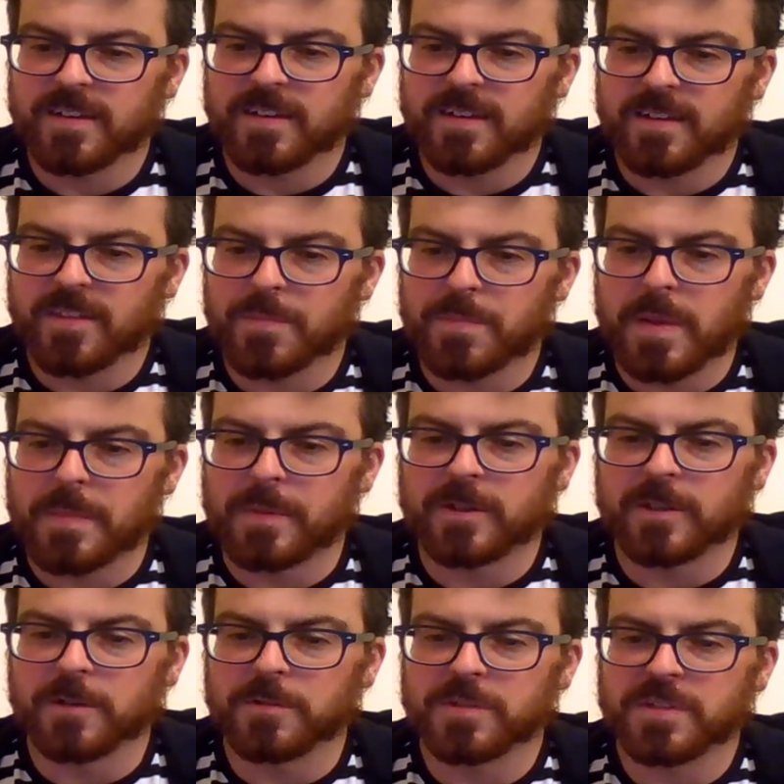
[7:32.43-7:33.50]
the people
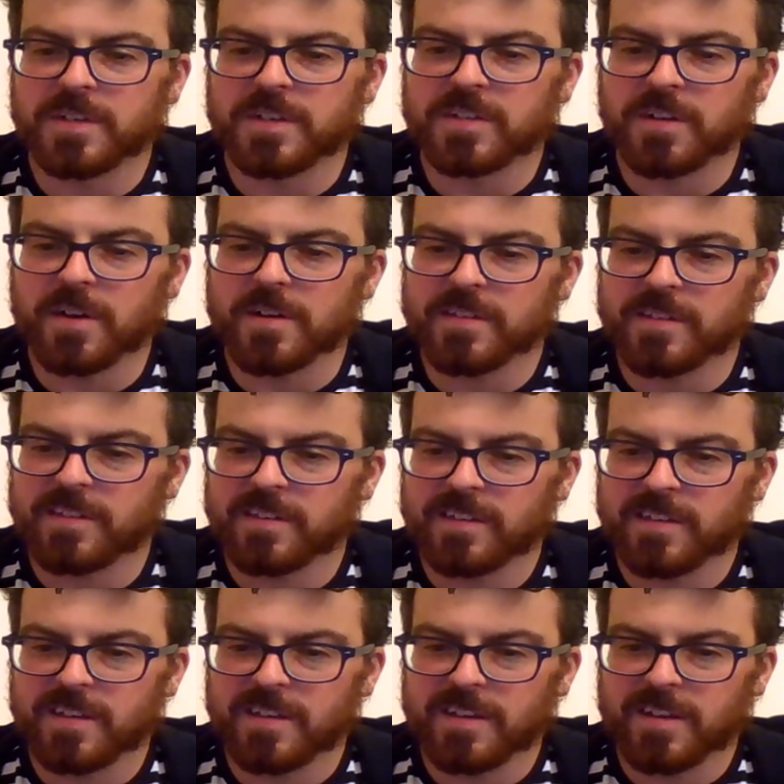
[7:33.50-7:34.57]
close to his heart.
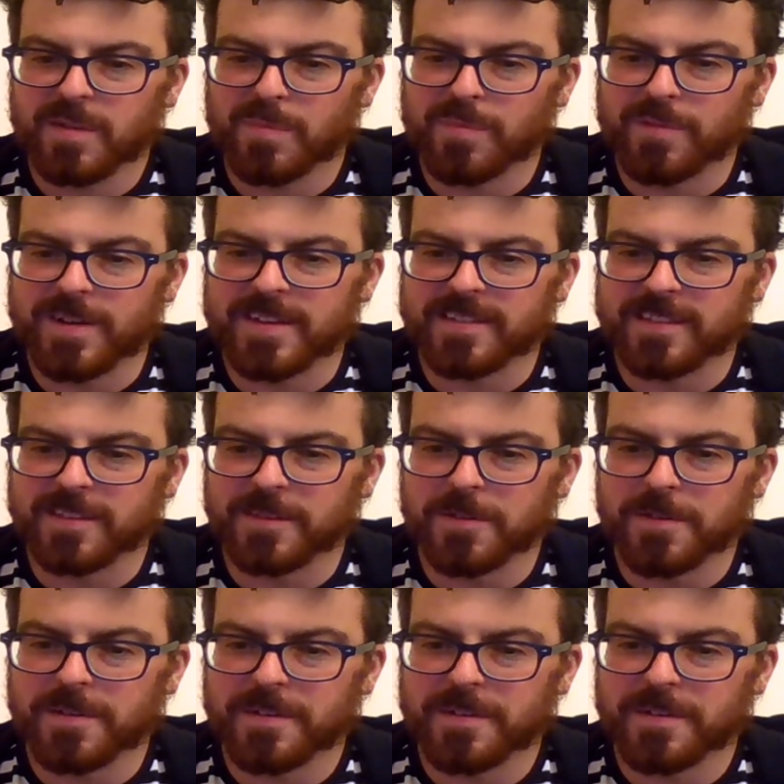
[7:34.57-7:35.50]
Praise the Lord.